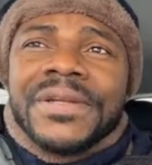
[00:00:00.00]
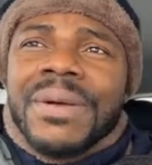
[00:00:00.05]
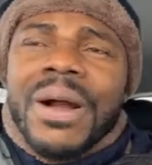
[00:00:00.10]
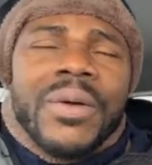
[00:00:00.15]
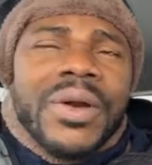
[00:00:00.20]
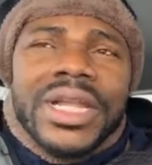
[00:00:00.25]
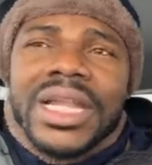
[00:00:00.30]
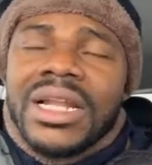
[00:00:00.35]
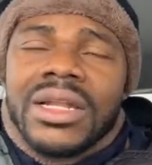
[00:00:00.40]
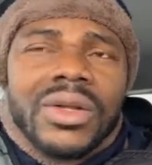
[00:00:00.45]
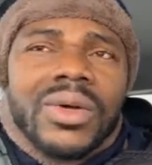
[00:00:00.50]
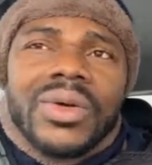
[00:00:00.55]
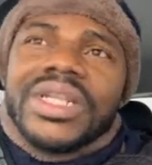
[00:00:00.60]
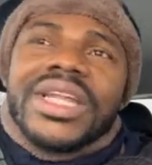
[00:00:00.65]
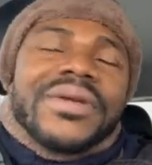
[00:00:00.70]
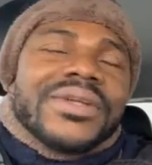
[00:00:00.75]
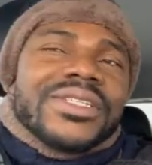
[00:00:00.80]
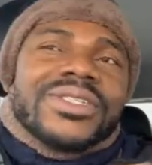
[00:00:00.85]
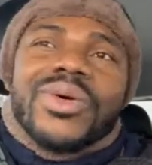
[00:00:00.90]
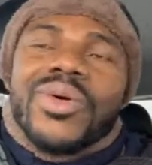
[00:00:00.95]
when they
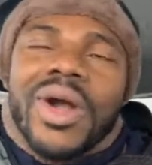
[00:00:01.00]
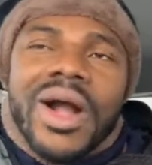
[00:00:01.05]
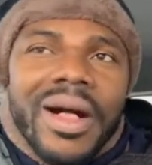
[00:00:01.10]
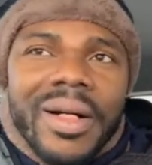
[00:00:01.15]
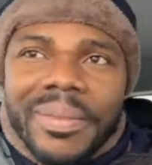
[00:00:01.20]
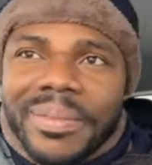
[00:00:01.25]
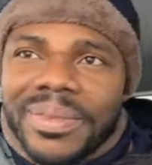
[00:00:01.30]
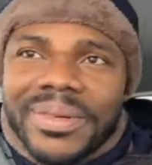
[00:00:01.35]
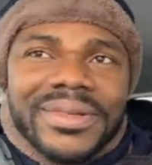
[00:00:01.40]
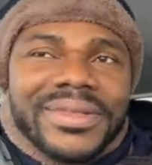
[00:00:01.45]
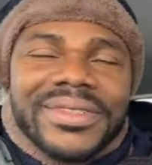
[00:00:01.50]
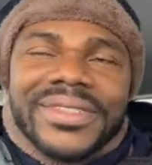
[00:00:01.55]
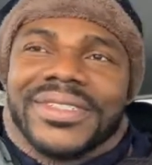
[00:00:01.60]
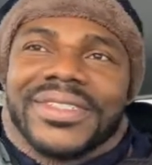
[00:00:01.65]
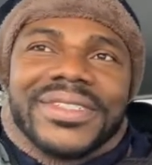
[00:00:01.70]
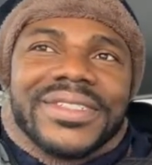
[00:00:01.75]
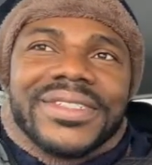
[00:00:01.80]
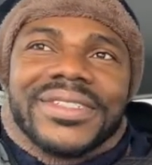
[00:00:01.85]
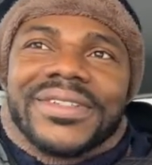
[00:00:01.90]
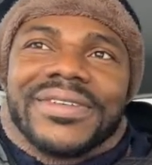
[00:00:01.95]
look, there is no help,
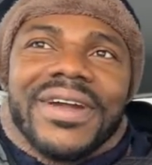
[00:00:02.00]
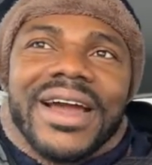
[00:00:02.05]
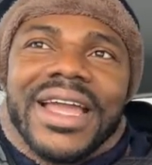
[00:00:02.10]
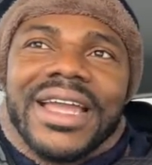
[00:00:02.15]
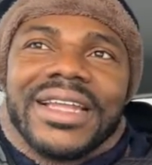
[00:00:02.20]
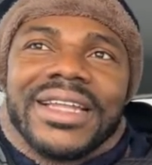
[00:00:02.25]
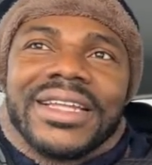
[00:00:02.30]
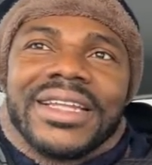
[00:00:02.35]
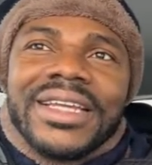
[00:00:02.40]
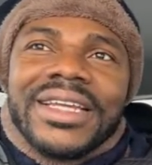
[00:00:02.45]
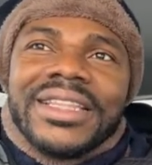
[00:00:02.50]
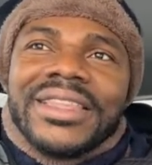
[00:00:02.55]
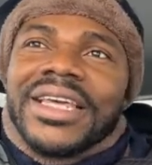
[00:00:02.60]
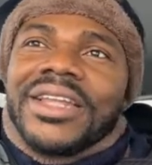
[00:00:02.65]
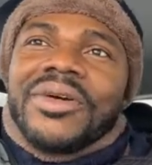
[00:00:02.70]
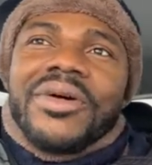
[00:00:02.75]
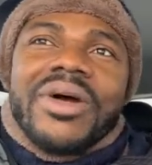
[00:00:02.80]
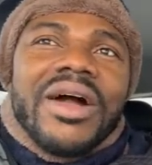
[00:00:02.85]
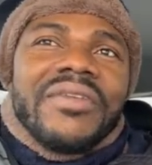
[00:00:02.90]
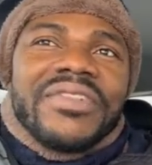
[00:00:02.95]
right?
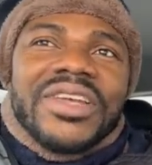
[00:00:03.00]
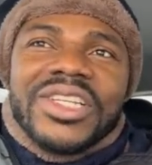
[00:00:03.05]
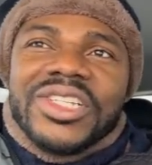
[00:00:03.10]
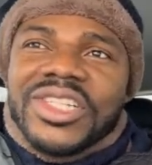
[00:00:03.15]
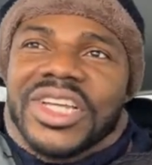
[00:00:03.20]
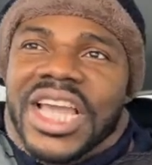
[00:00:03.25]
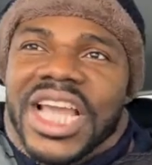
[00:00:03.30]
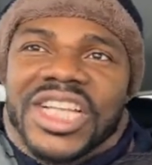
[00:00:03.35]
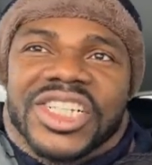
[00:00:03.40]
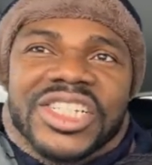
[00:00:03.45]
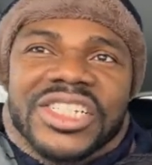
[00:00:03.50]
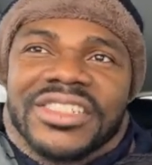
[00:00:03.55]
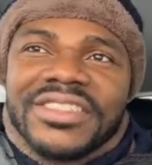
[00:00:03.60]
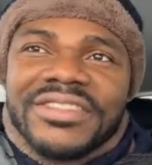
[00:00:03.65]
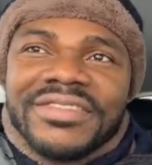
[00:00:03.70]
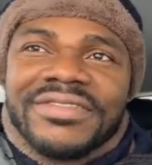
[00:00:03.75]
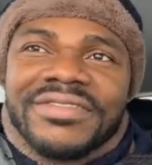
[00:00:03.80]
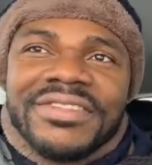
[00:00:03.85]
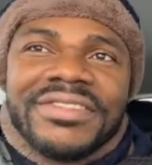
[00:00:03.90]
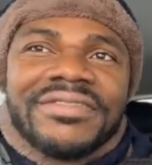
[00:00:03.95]
They don't have the
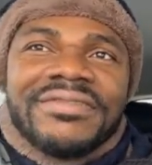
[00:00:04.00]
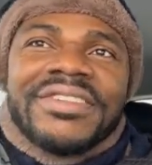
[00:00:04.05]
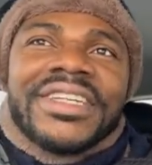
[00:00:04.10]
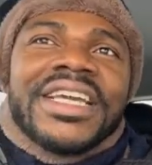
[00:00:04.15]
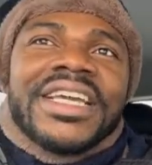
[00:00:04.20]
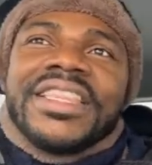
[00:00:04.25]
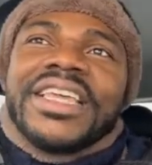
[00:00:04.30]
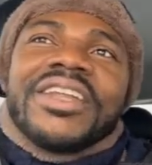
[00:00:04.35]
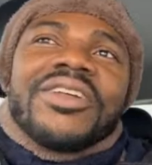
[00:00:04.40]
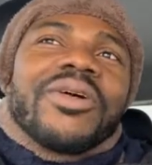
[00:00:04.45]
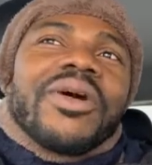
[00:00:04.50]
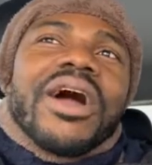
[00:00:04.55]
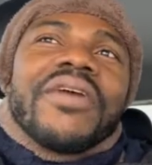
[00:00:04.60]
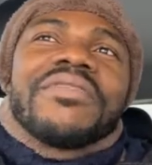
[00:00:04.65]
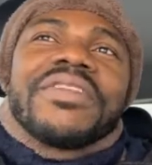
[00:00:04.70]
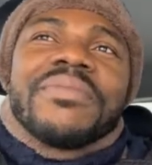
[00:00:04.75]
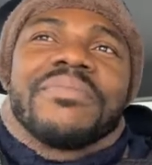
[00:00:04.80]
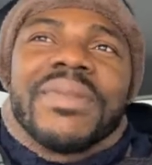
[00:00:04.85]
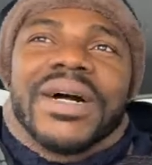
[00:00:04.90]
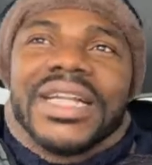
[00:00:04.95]
education. They don't
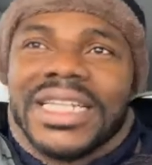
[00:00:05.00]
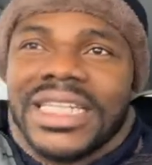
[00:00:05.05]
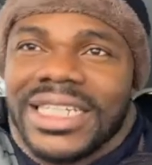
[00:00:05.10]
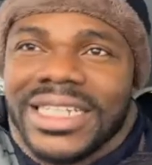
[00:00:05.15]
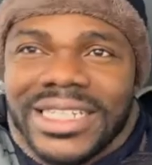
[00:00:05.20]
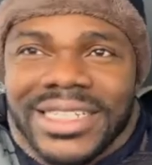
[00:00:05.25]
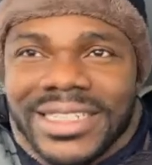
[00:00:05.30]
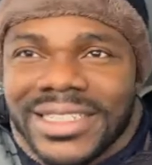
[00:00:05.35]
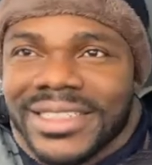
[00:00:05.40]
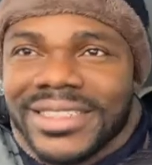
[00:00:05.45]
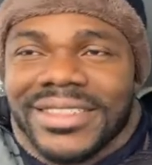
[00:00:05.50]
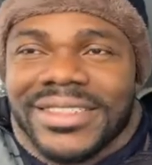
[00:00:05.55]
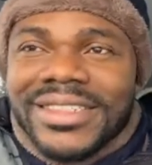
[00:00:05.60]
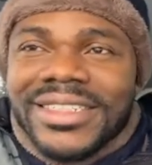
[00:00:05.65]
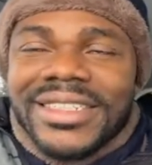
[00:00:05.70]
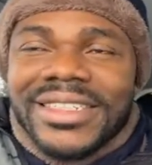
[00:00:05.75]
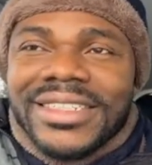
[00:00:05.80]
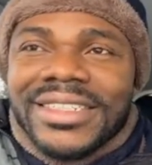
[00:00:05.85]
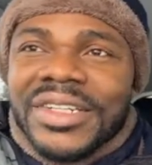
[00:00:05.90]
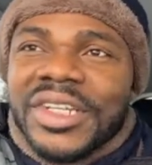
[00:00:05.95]
have the money.
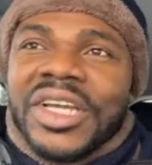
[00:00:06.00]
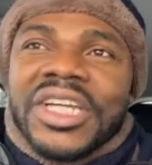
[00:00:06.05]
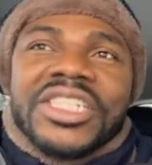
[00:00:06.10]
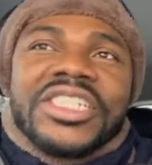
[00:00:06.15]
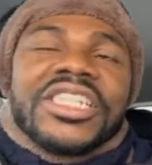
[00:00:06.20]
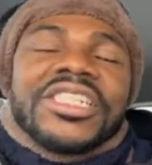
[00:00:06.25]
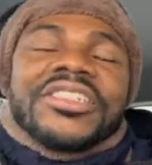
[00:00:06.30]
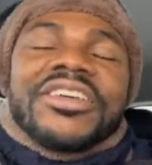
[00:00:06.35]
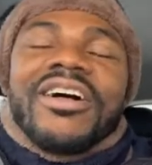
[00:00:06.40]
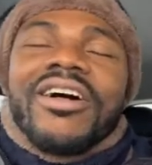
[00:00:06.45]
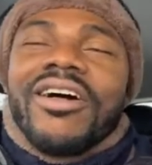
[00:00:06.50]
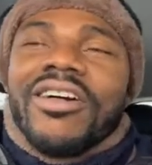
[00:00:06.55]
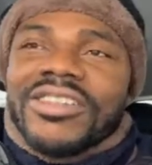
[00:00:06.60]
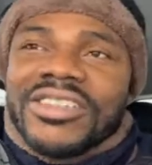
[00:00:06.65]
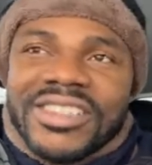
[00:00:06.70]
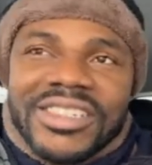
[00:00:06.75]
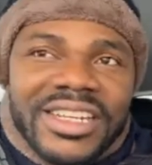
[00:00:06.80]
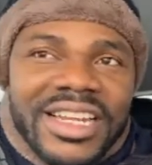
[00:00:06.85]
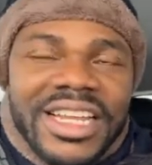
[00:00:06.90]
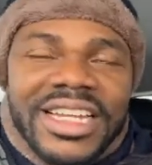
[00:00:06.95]
They are just
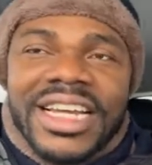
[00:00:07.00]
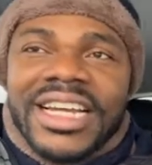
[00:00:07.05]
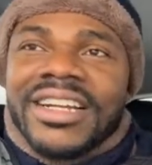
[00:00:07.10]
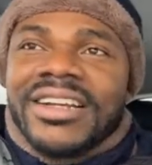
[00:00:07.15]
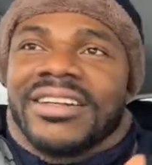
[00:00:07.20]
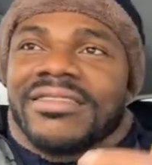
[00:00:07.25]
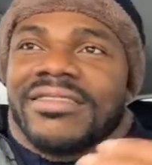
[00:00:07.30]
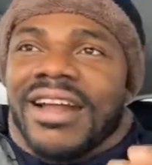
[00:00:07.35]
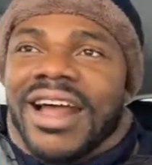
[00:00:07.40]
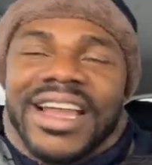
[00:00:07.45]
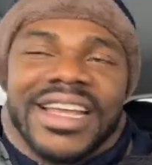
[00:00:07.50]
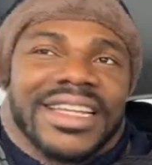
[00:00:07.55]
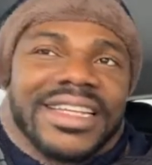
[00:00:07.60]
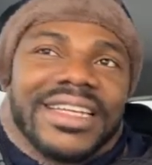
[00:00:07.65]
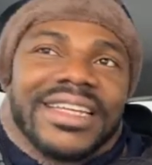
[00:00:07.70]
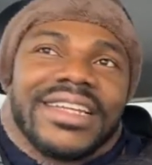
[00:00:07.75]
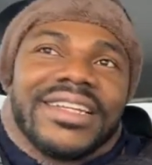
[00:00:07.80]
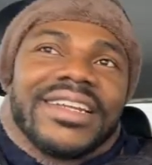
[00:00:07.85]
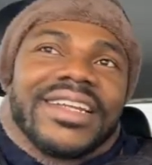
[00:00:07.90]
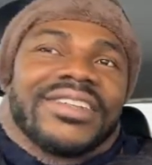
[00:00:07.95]
hustling and
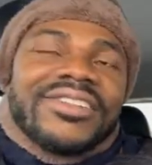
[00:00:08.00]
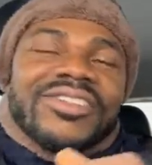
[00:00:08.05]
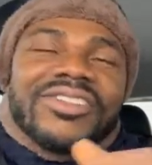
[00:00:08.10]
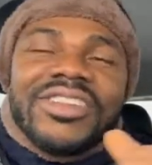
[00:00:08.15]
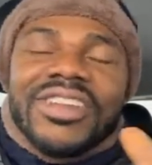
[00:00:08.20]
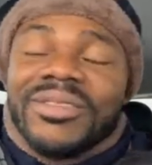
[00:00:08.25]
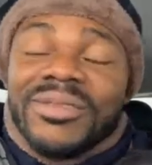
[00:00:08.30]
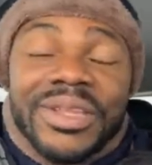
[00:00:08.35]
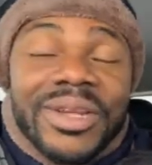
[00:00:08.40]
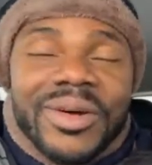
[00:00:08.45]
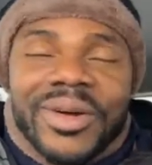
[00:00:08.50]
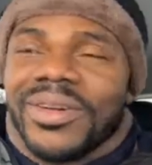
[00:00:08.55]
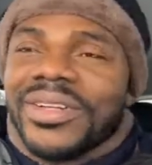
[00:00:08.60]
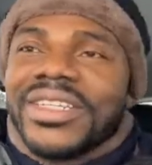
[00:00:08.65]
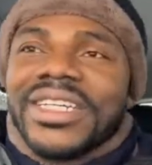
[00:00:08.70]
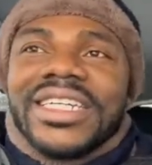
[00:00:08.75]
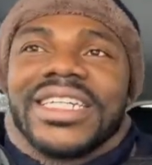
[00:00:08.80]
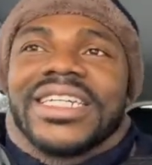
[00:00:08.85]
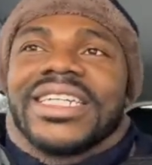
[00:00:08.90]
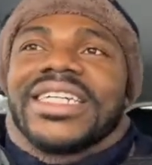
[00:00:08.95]
grinding and, you know,
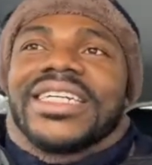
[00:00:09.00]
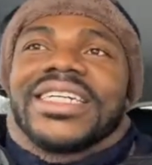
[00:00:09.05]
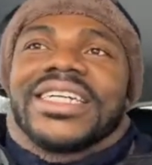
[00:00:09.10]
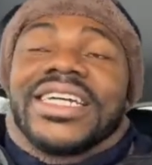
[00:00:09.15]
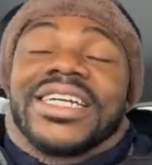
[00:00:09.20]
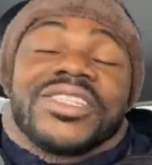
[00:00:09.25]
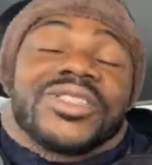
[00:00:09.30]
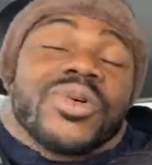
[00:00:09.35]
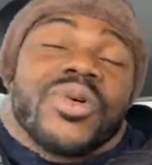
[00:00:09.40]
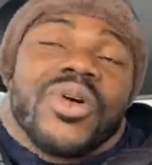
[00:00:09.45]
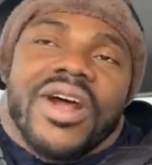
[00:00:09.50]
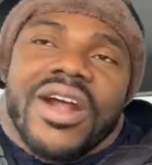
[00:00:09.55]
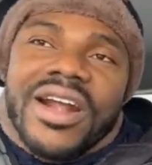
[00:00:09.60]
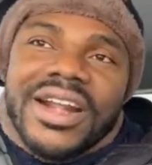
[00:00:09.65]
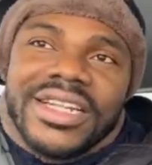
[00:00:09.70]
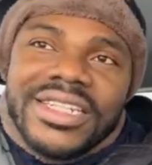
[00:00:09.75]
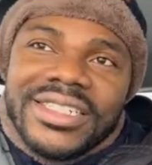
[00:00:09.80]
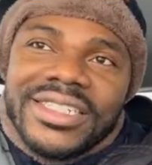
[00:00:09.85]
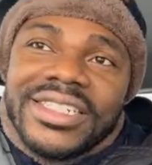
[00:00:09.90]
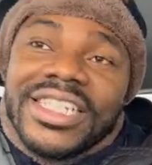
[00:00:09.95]
it's so
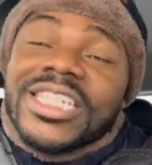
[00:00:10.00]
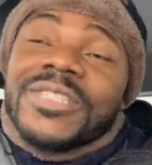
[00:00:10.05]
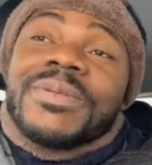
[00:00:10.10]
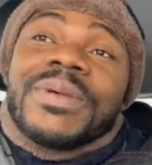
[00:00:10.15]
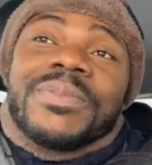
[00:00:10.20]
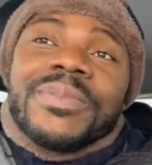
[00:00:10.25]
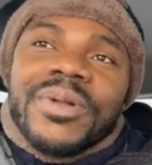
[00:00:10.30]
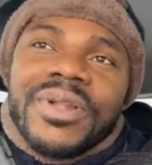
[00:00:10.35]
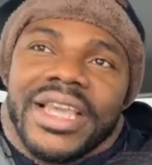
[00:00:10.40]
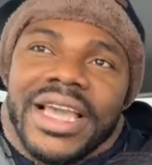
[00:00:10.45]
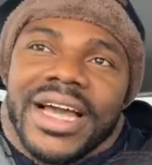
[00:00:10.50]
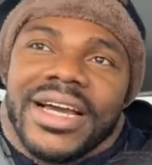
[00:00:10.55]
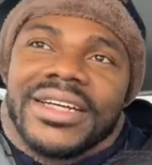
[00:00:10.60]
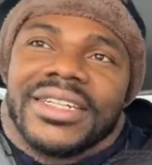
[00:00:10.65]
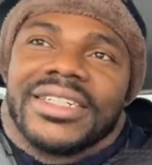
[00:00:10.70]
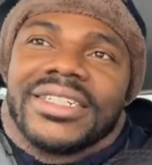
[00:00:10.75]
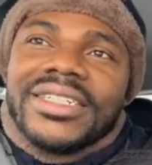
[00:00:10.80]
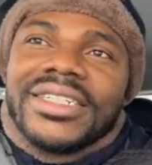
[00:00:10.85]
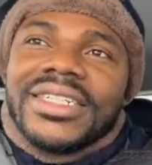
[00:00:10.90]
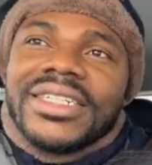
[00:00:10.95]
hard. These people, yeah,